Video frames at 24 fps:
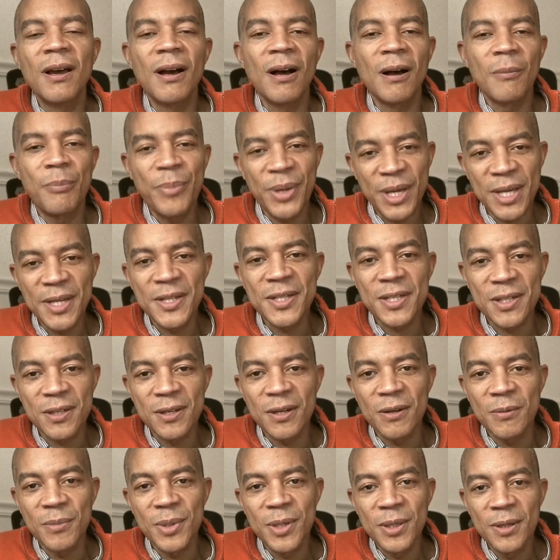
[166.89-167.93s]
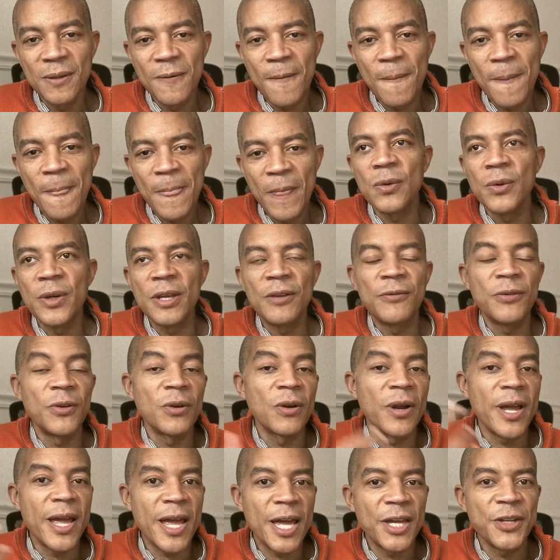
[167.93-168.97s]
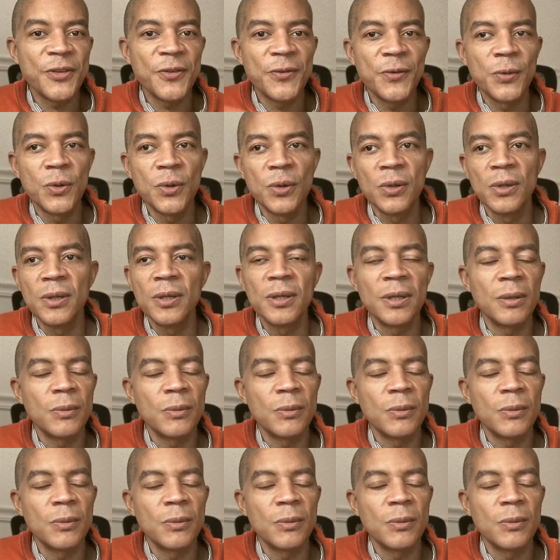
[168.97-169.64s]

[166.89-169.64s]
a pay stub if you're asked for,